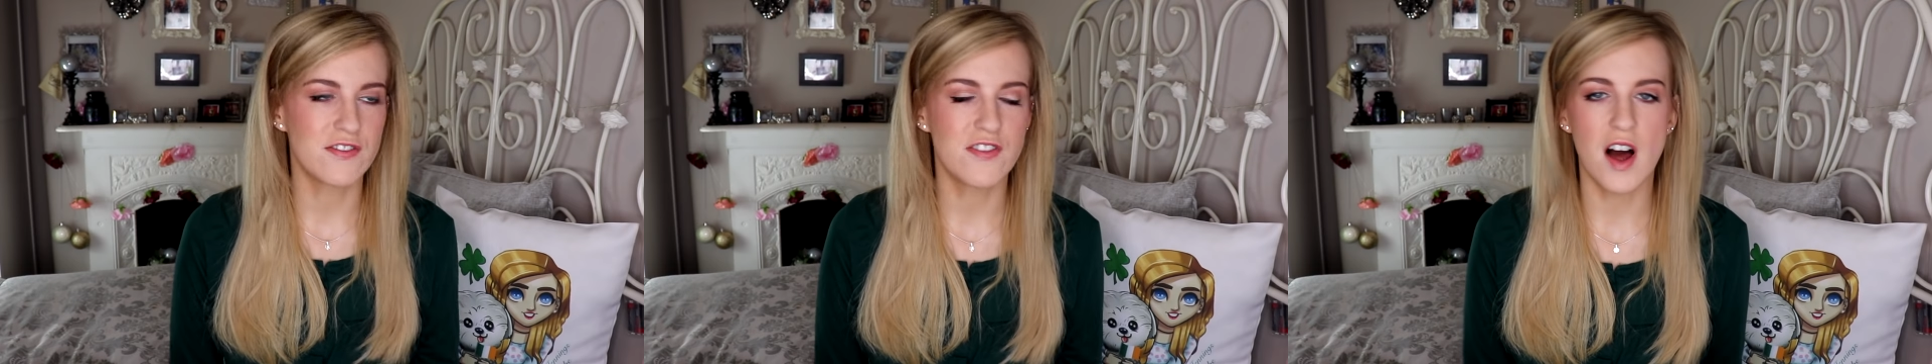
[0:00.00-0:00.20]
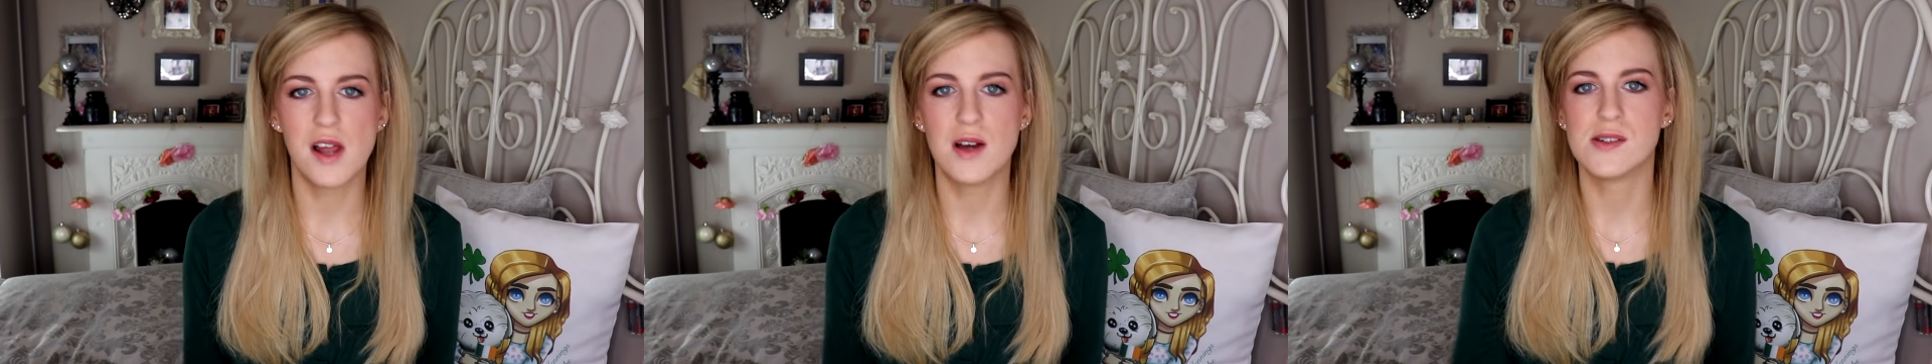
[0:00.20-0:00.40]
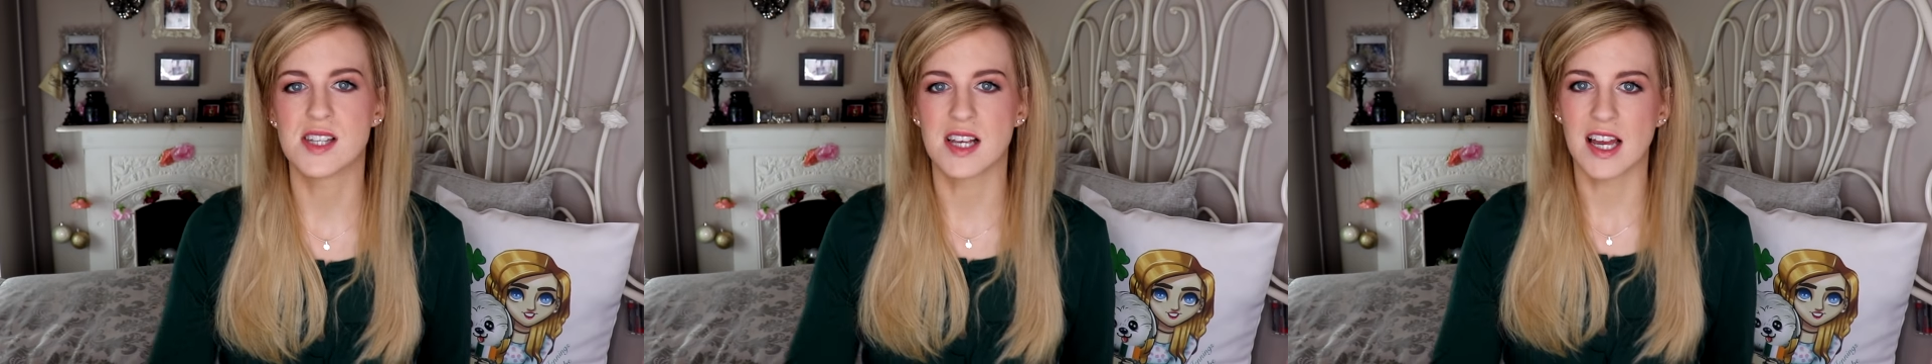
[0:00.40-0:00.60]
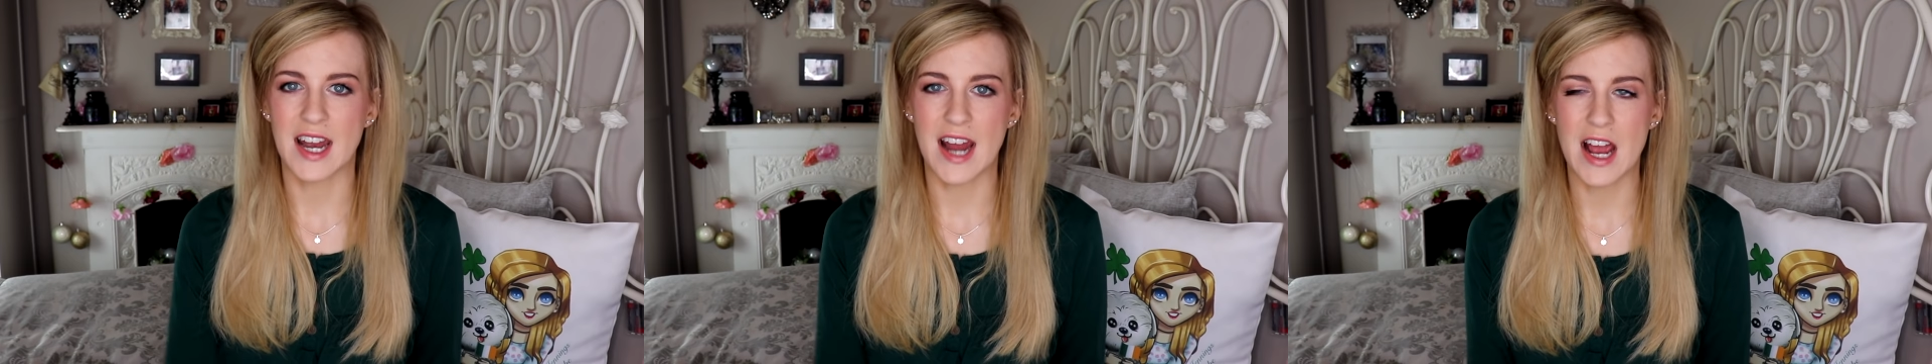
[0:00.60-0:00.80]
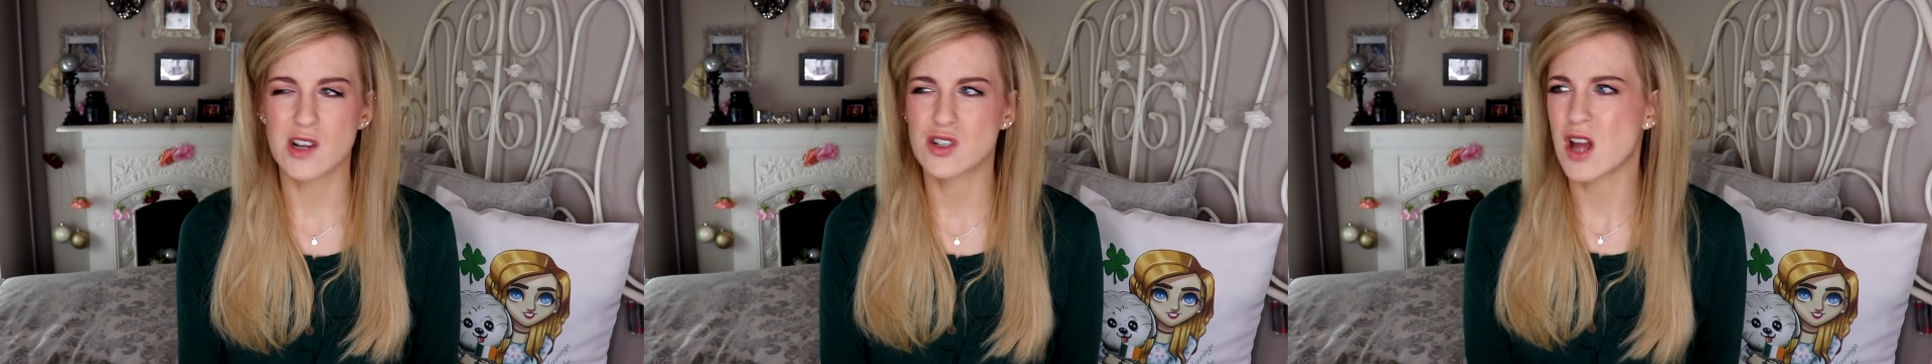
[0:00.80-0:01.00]
Follows and Get
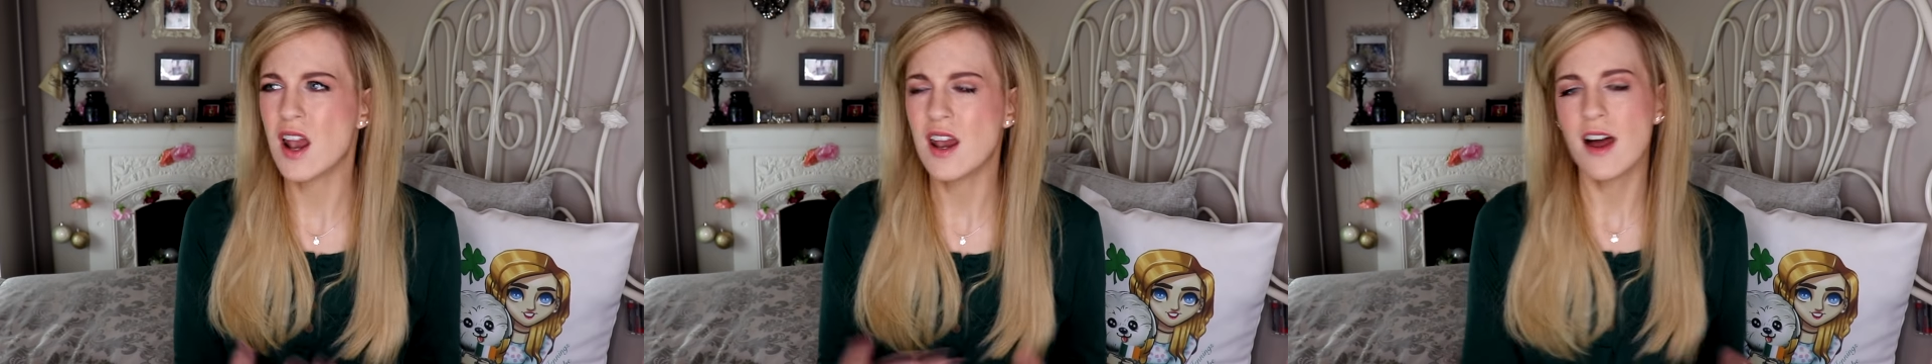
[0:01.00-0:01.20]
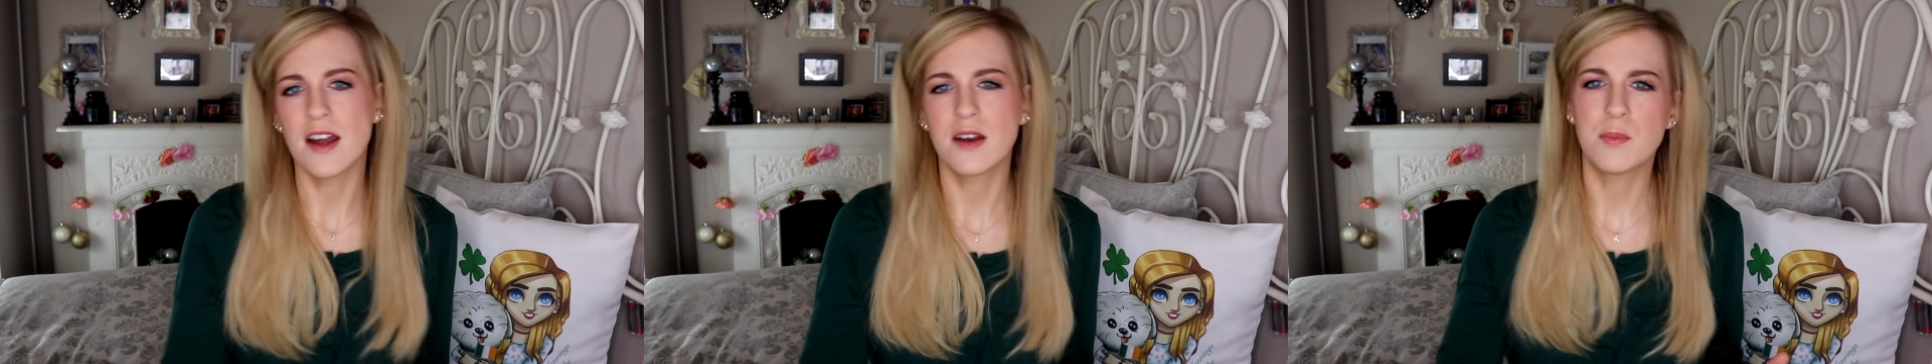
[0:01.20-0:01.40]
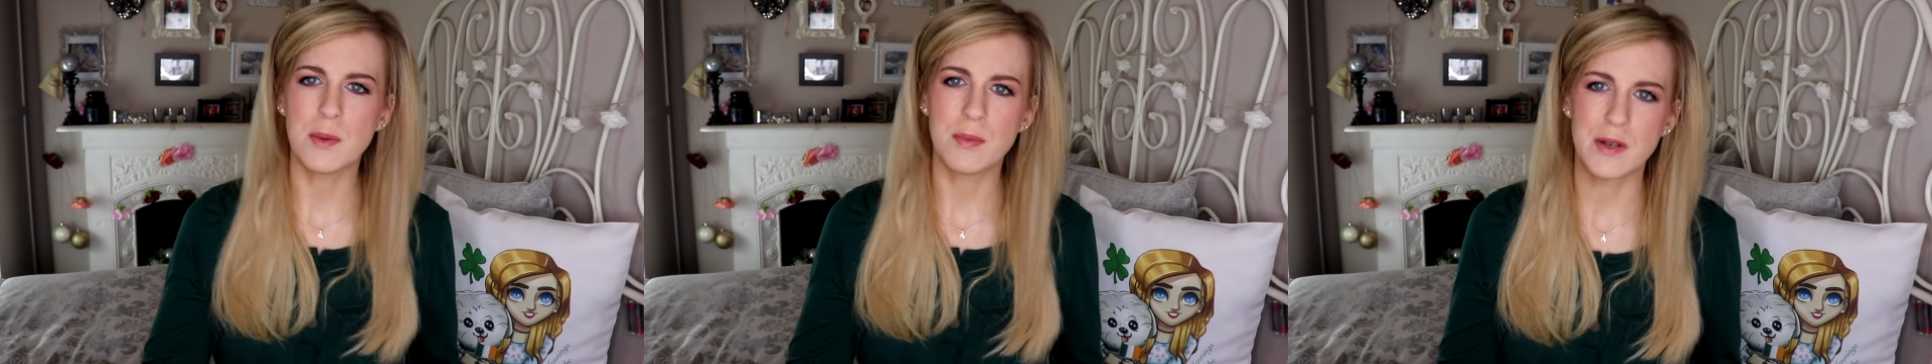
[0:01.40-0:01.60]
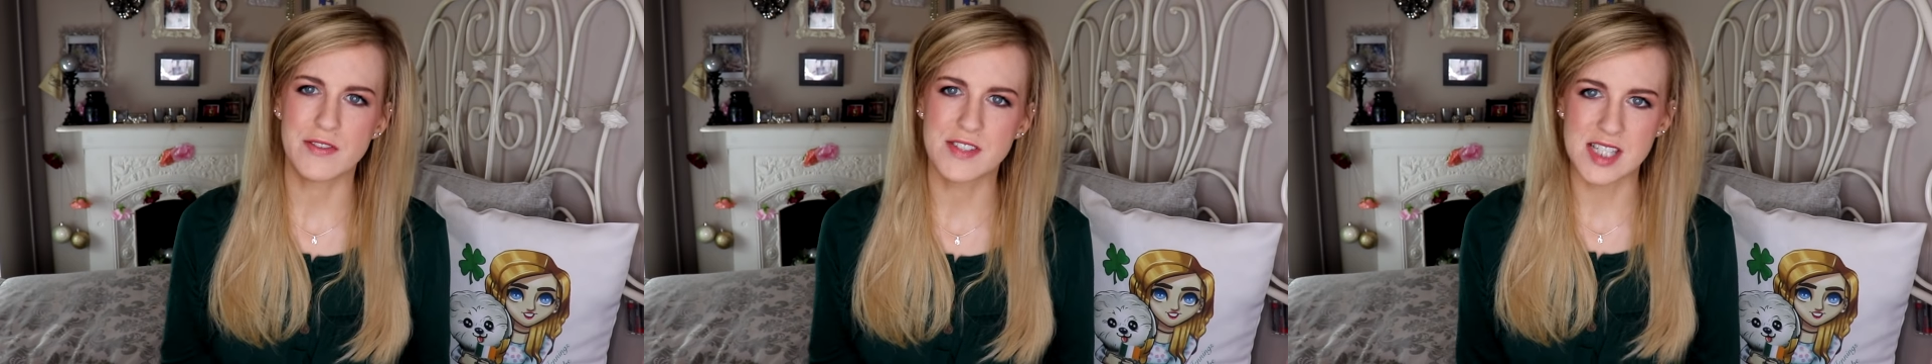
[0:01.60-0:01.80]
Out, a lot of people have